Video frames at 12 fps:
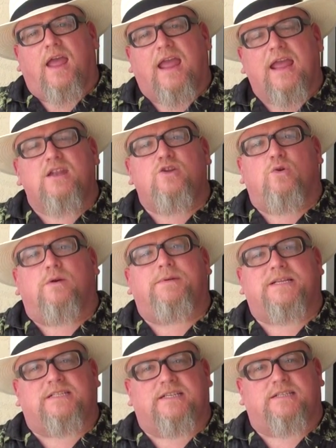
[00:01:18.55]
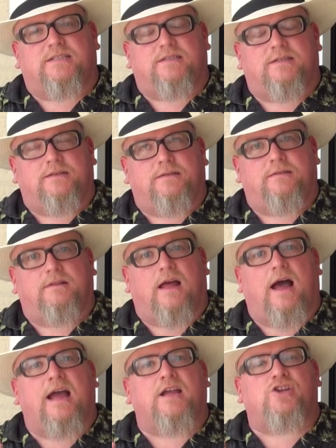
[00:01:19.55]
In your business,
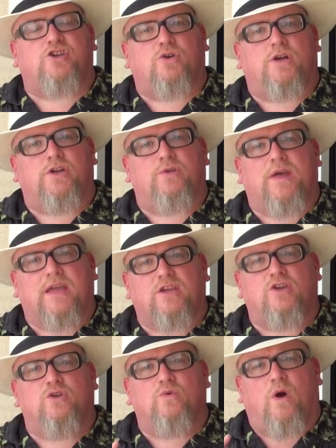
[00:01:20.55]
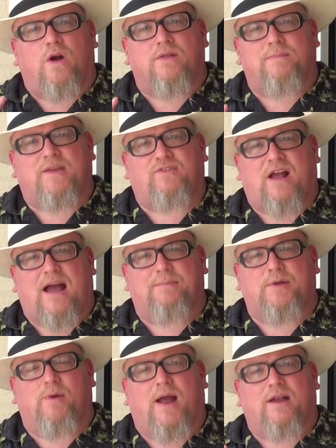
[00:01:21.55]
I assure you that you are the best
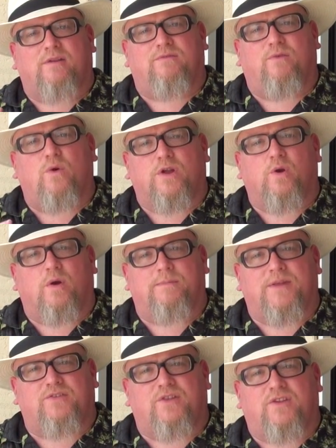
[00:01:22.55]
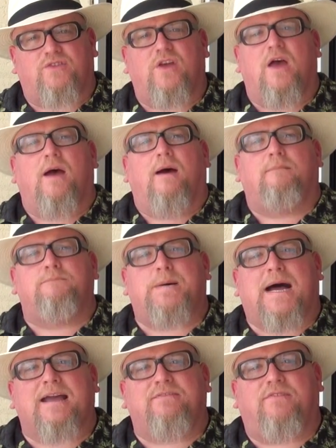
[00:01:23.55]
copywriter for your business.
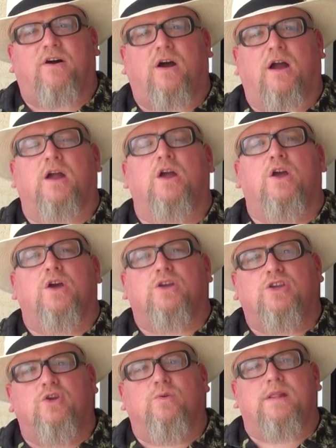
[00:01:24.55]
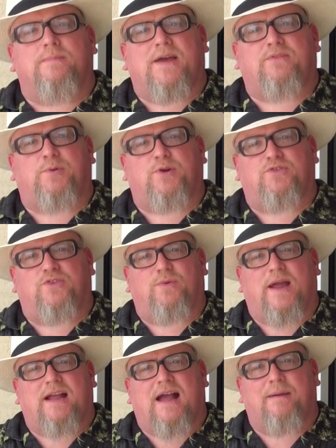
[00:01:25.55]
By far. You are the best person to
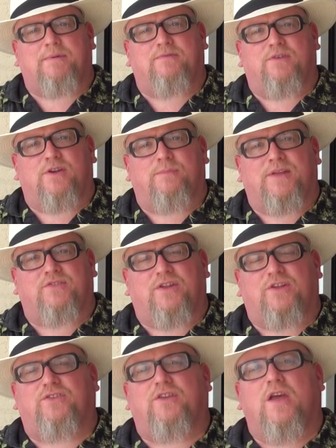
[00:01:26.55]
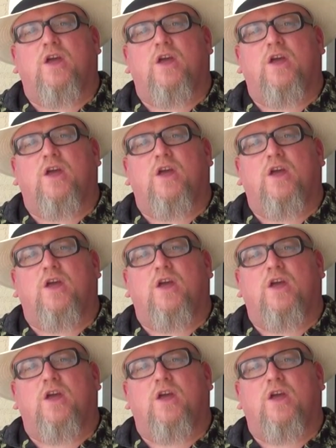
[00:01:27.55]
write copy for your business.